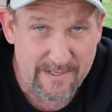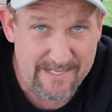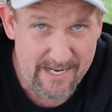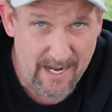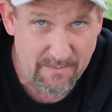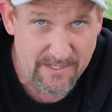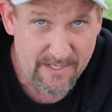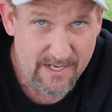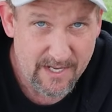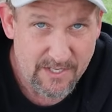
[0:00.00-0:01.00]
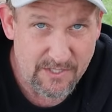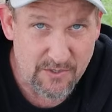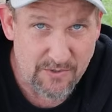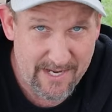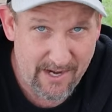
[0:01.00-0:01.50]
to attempt
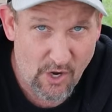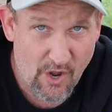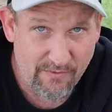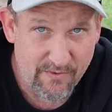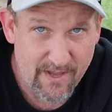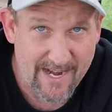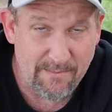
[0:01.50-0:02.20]
to take off,